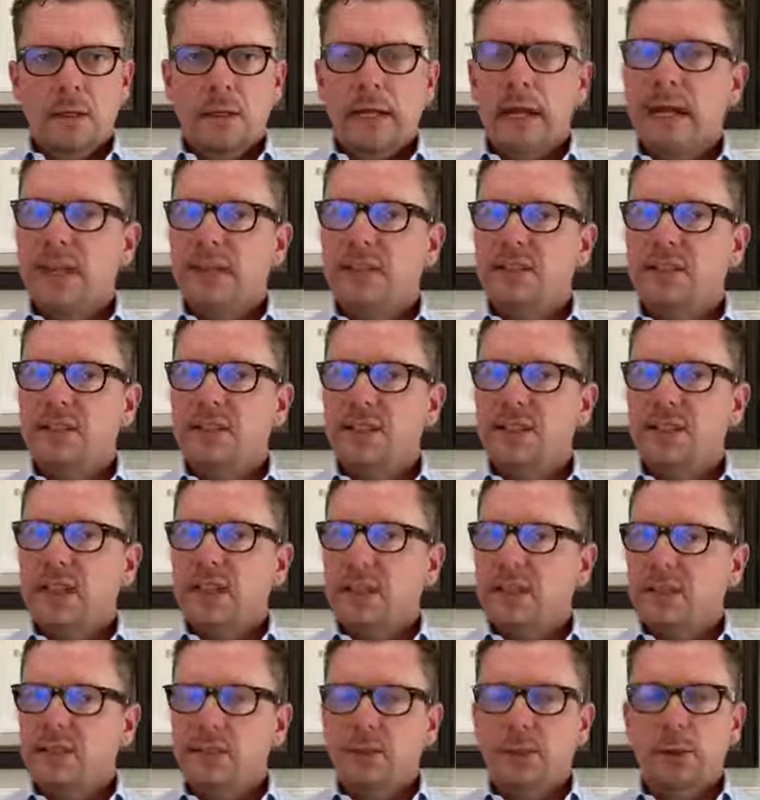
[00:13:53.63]
Next
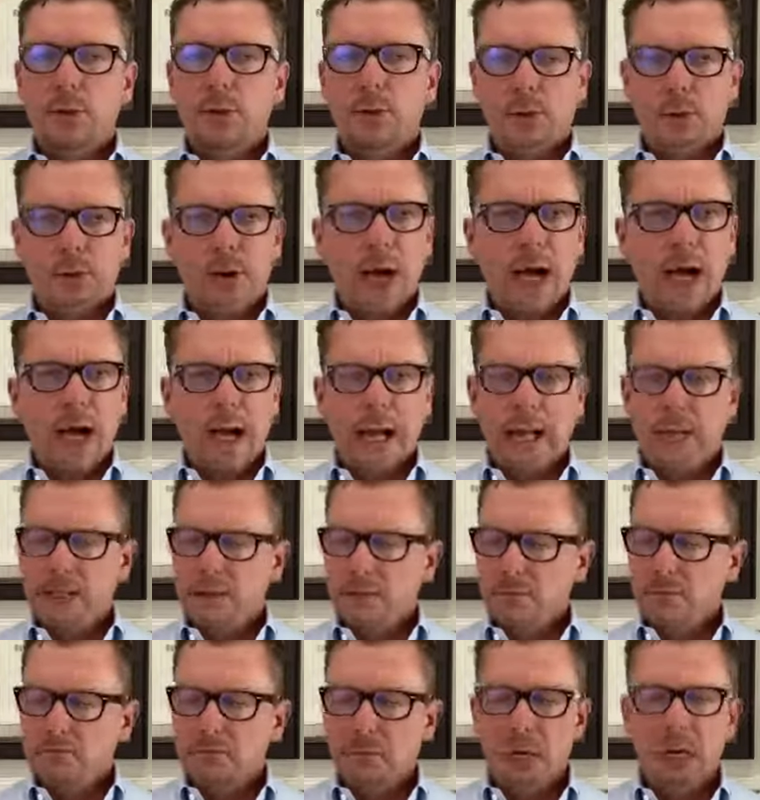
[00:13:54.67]
is to try as
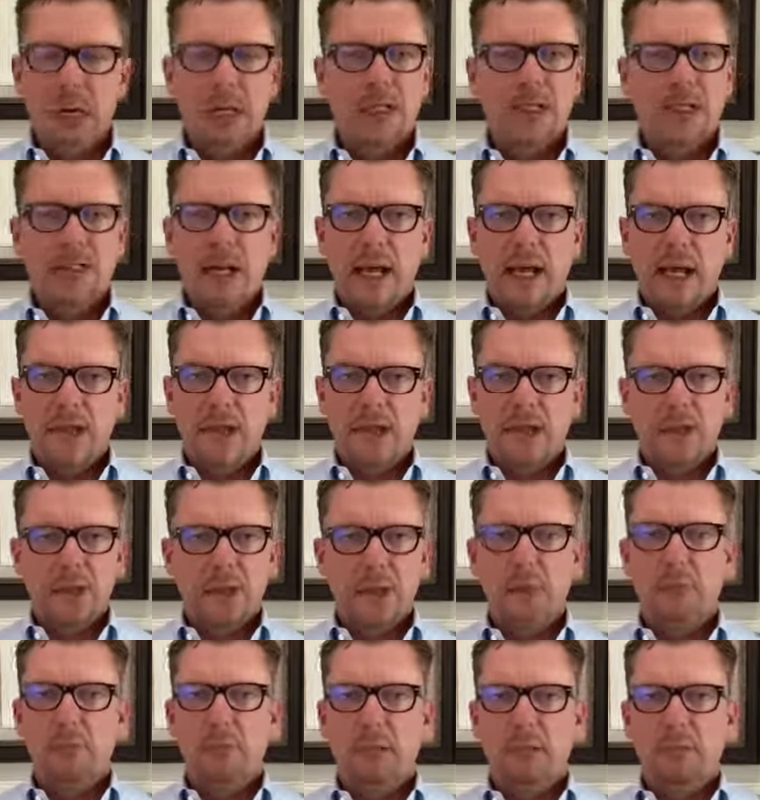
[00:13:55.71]
much as is
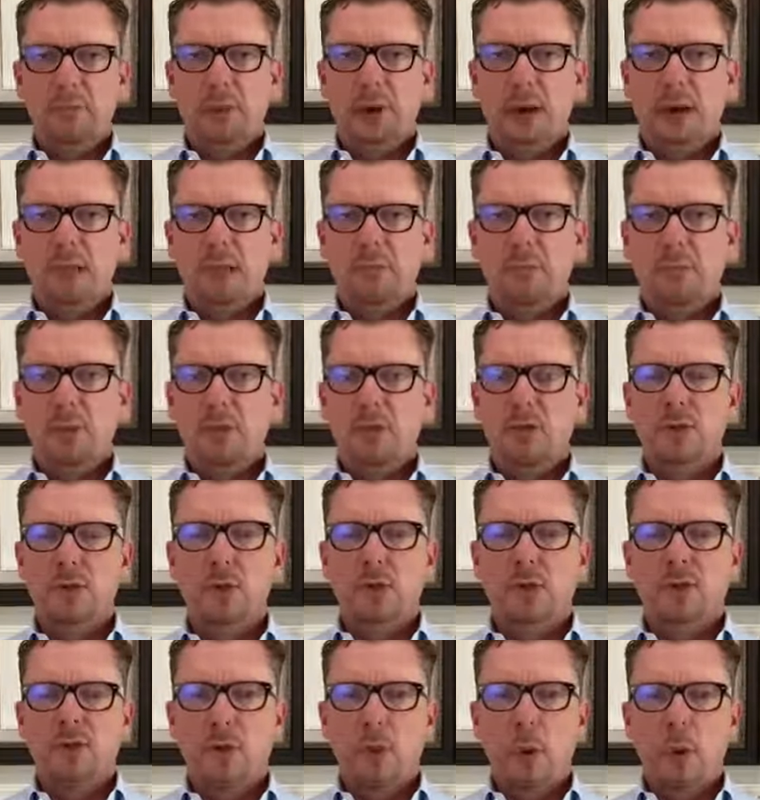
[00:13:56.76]
humanly possible to
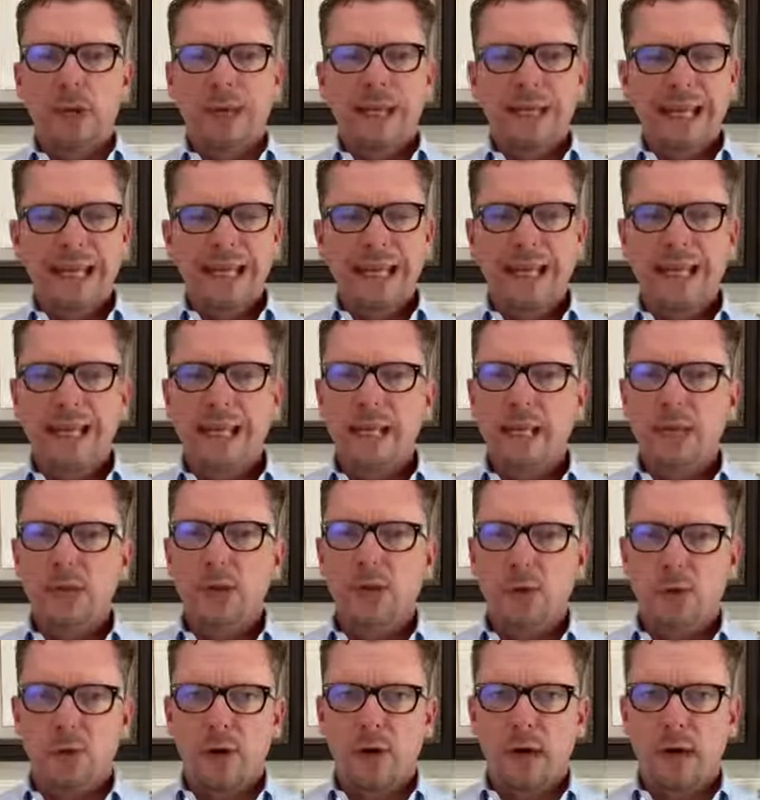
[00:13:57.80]
avoid any
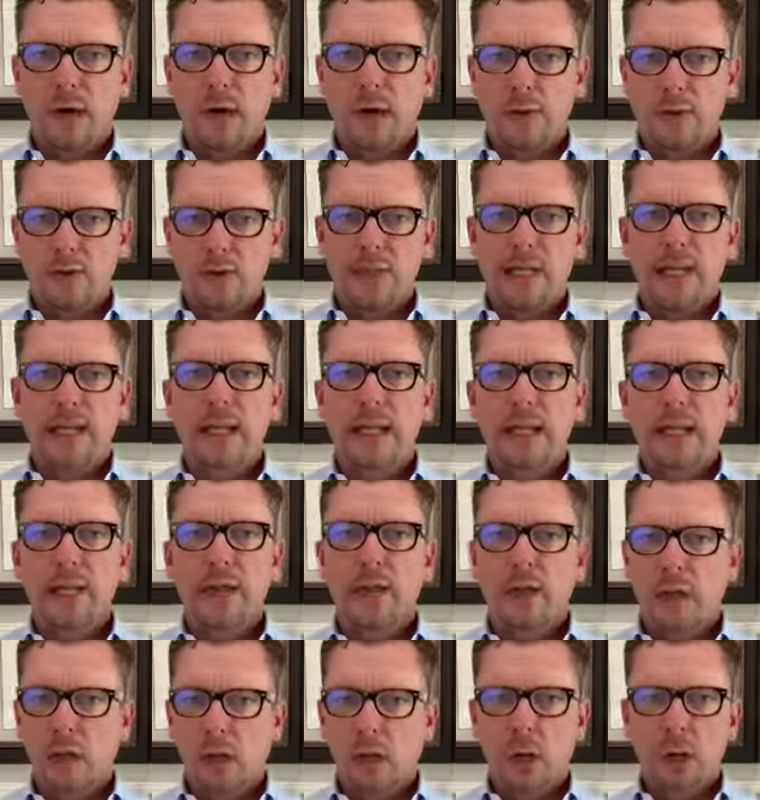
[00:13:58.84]
crowds, any
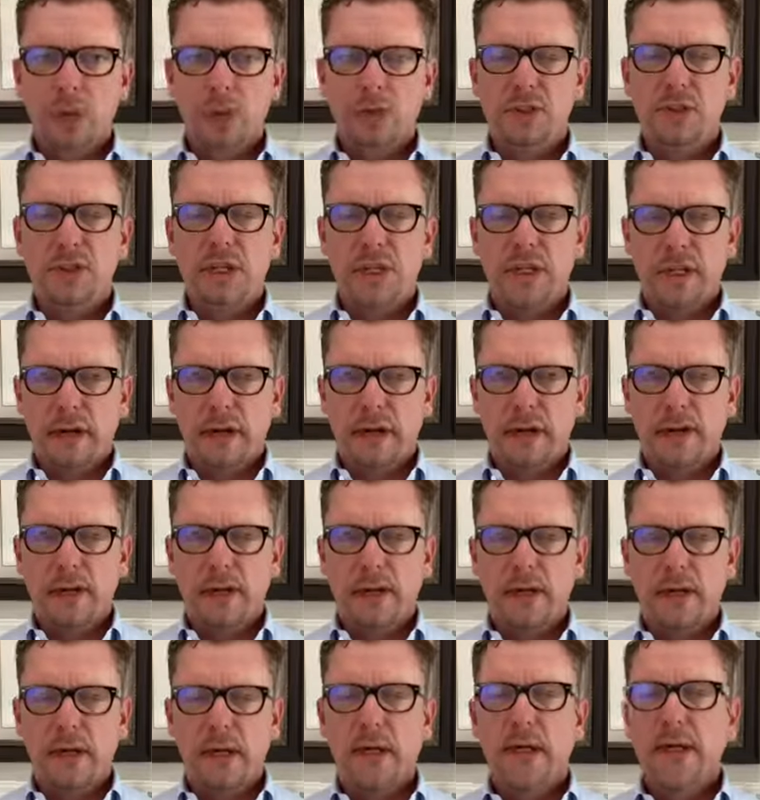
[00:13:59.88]
closed-in
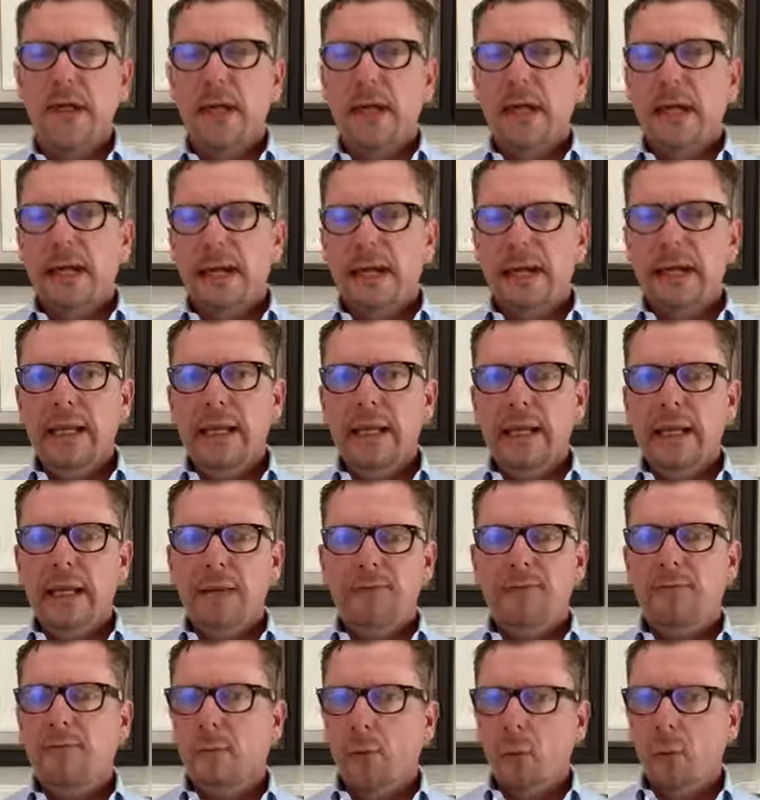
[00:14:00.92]
area, any
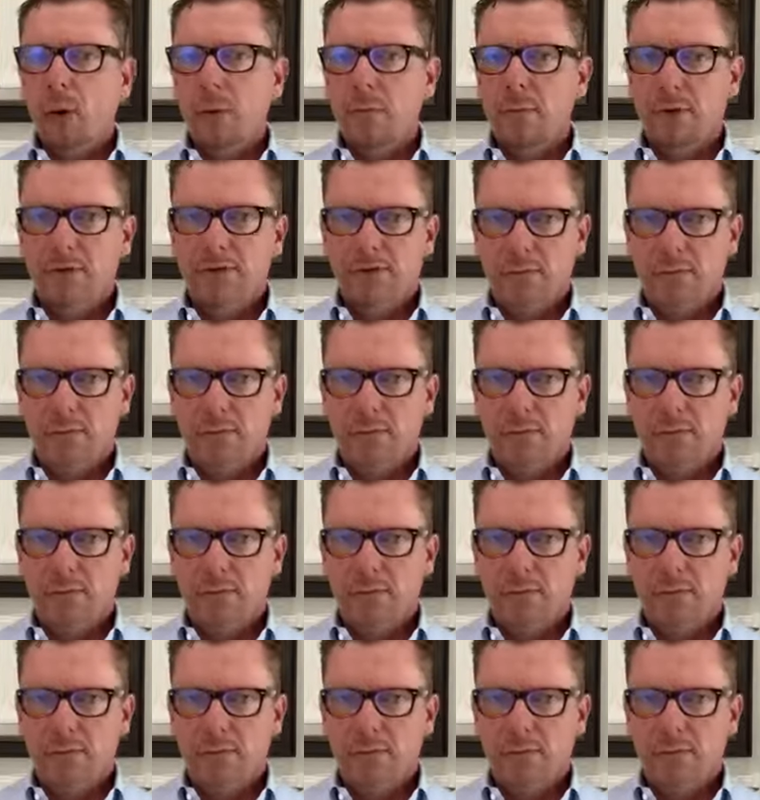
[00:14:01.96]
form of